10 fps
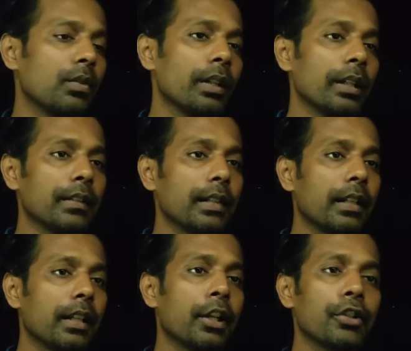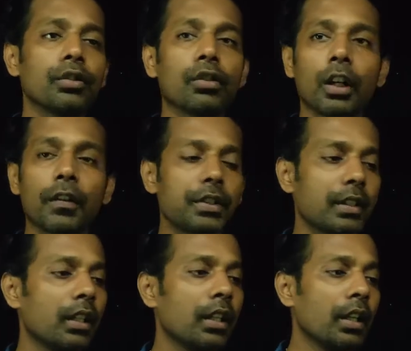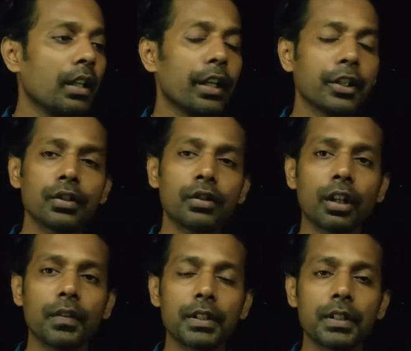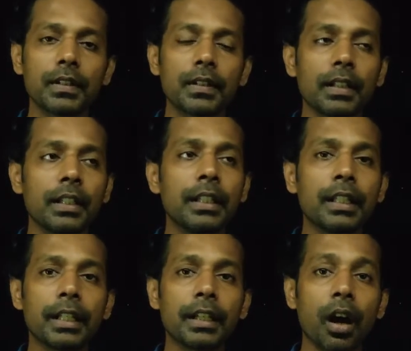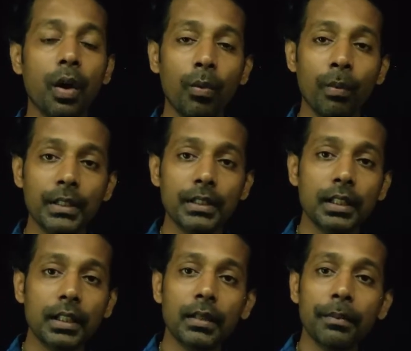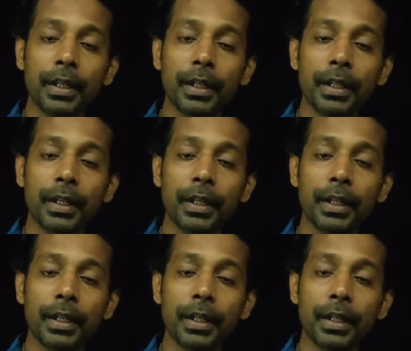So let us say regression coefficient is indicating how much the